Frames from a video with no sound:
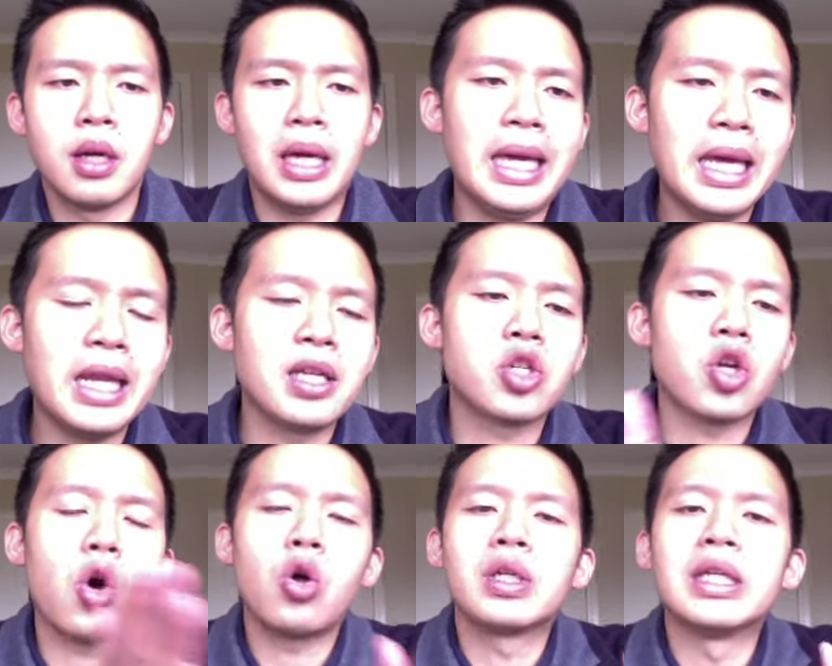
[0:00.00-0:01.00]
it is
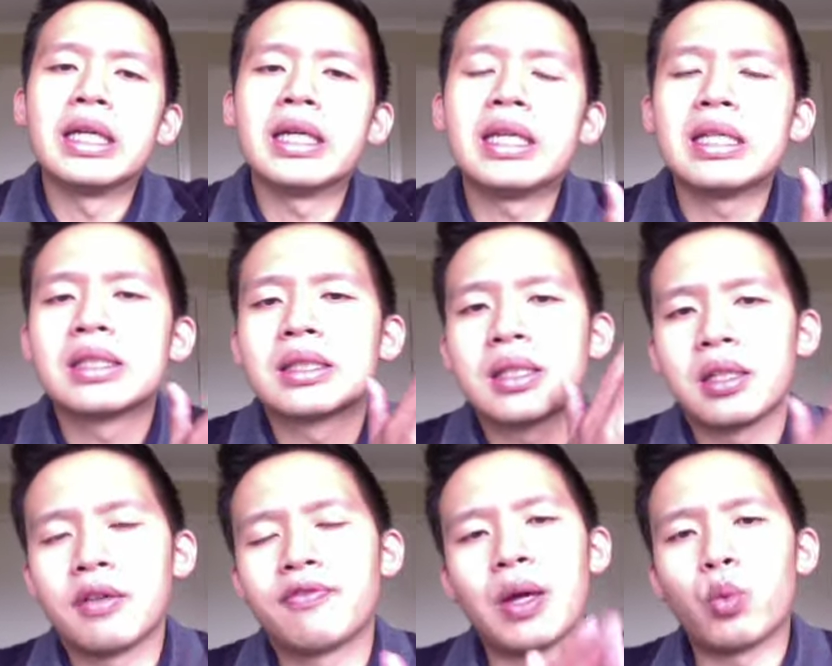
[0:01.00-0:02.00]
all the learnings curve
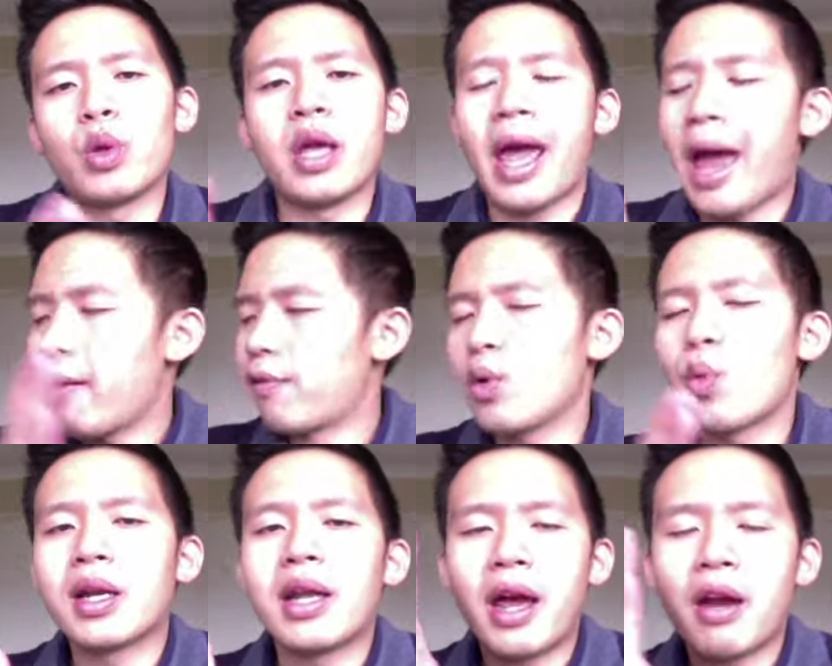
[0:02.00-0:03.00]
that we everyone
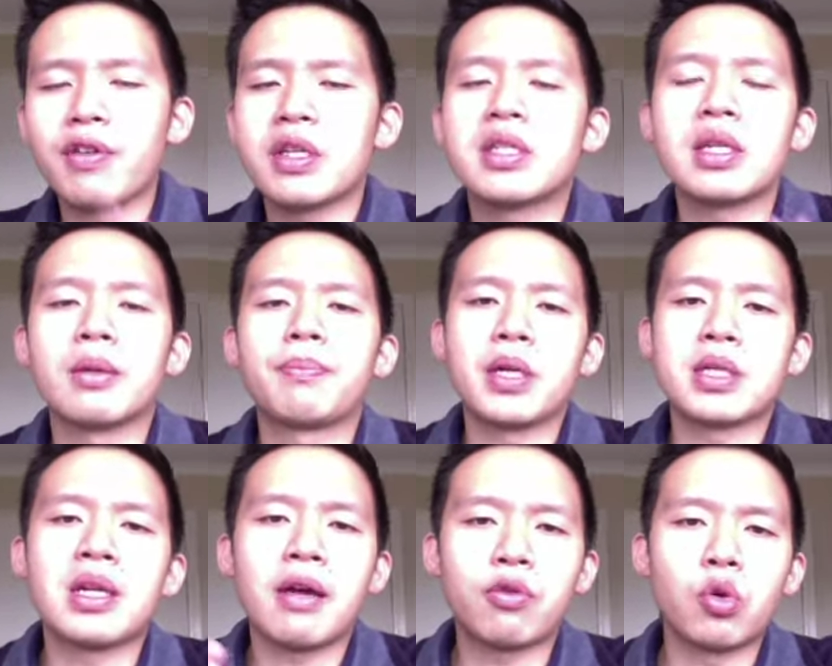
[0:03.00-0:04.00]
every single person
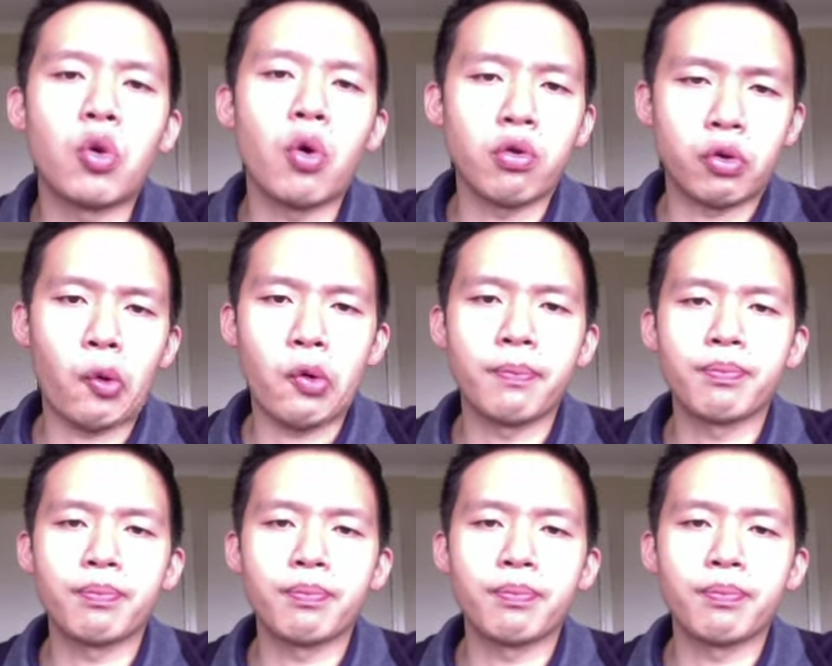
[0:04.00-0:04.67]
have to go through.